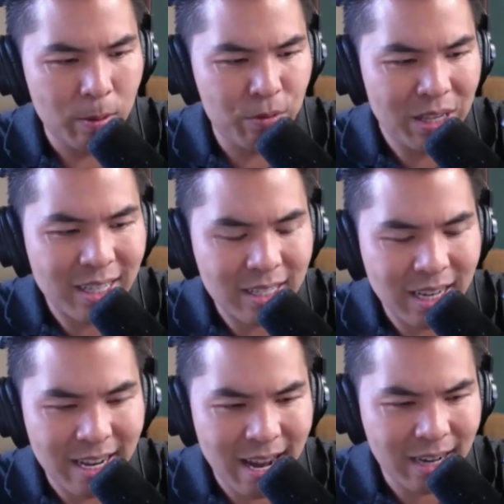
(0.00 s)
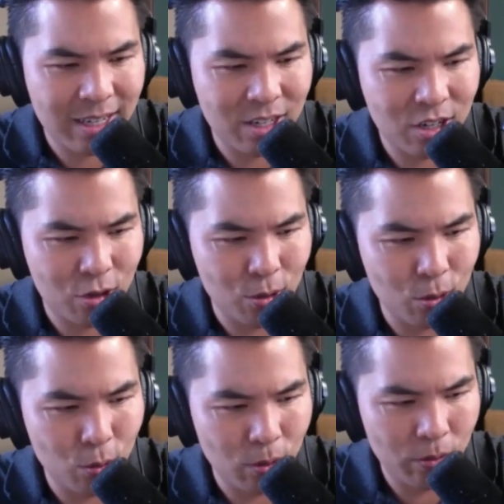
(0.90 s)
This is connected
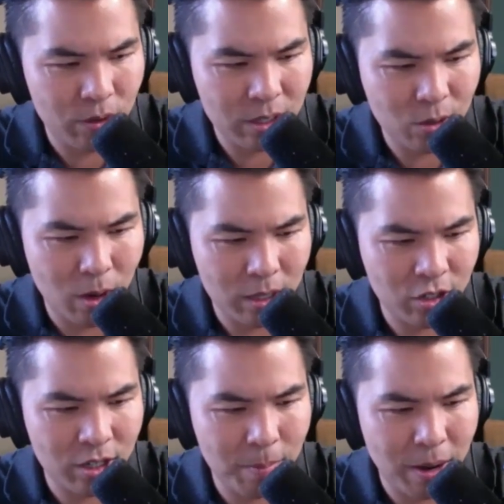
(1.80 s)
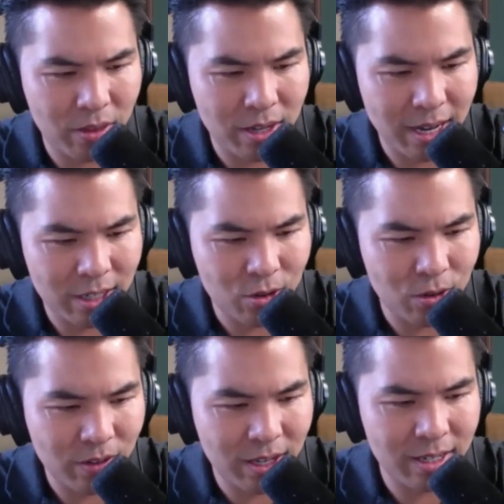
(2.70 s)
to this question about the nature
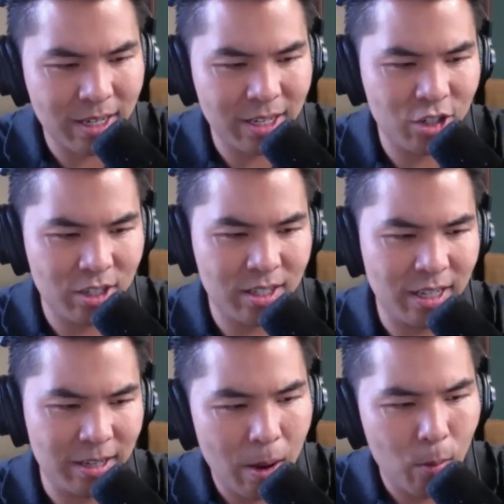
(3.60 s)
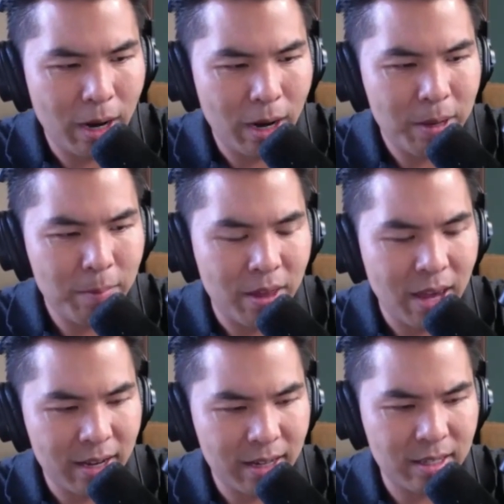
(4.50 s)
of contingency. And what I mean by
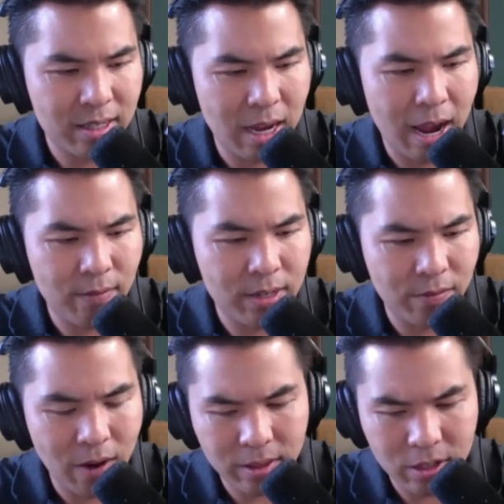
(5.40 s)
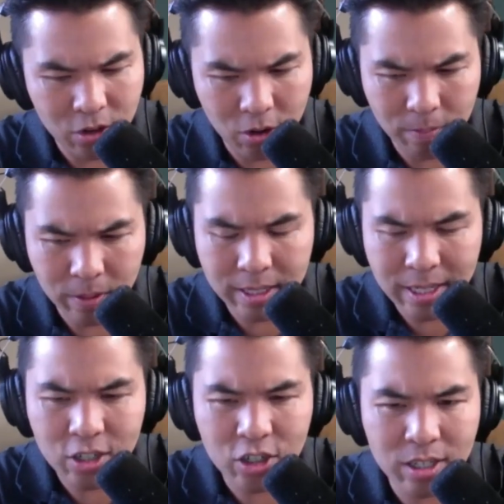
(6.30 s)
that is I haven't defined the term.
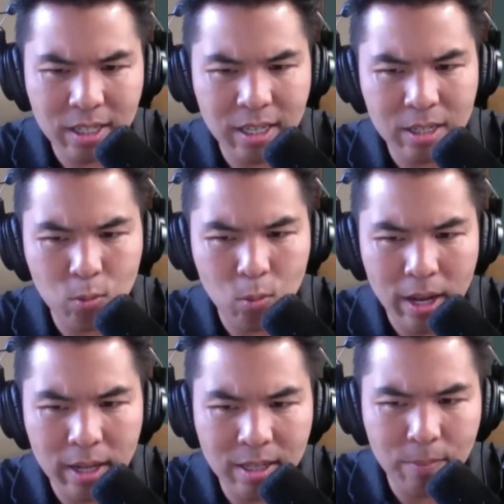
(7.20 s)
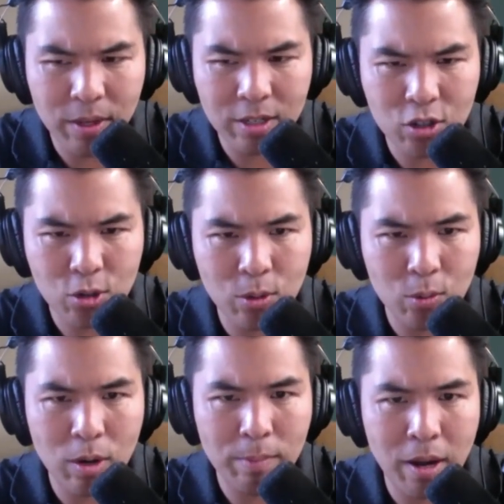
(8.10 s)
Contingency is when something is true
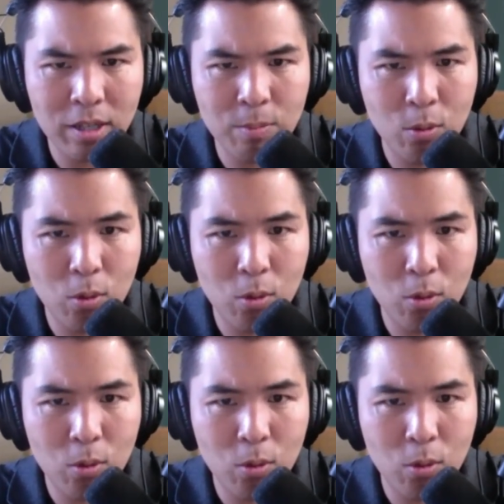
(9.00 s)
in one possible